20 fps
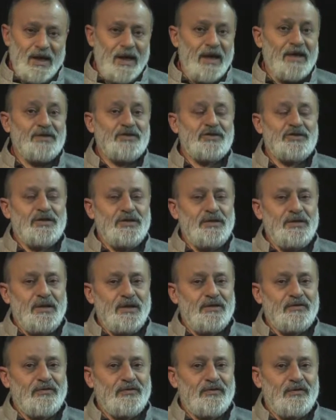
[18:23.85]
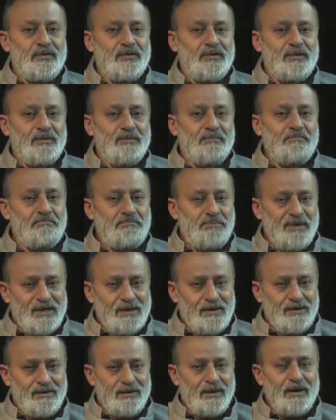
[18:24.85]
and she has
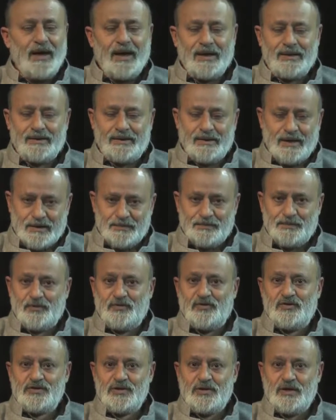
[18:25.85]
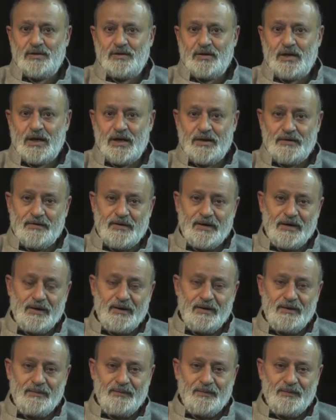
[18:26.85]
been at that position in the country.